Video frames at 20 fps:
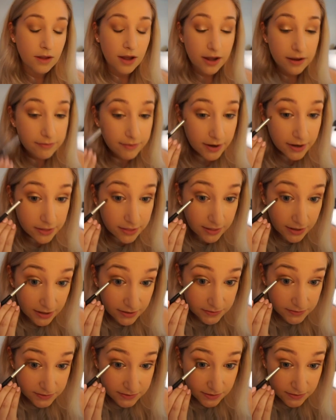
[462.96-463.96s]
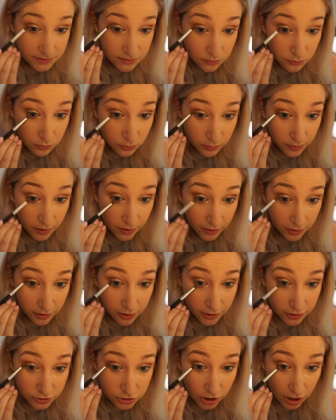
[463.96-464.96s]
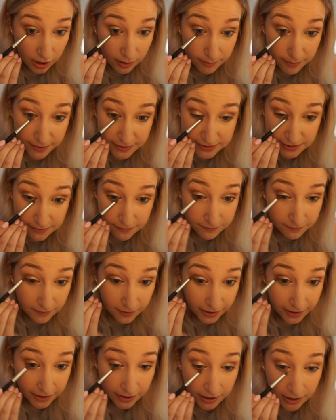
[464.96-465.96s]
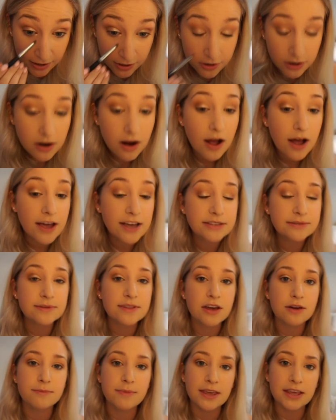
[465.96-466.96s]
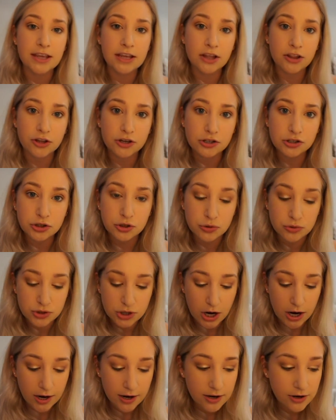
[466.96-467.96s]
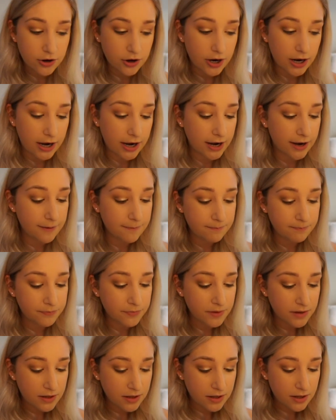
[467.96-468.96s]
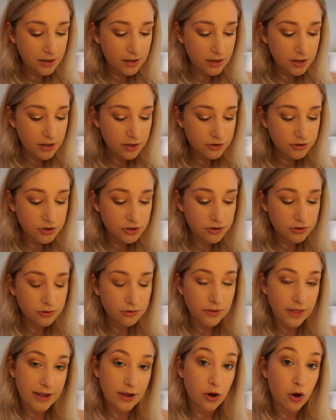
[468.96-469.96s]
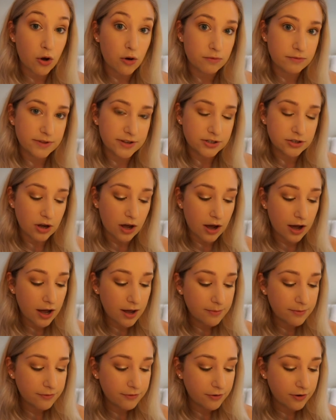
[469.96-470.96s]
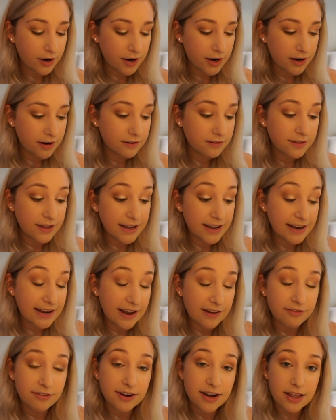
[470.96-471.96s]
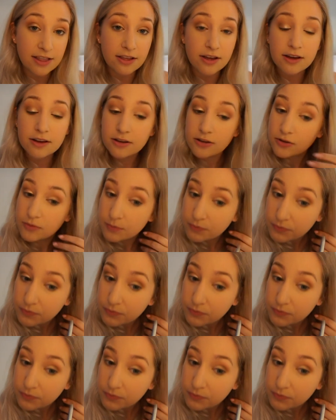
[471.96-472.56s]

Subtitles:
I find this does a really good job at defining your eyes without making it look too dark or too like over the top for like an everyday look.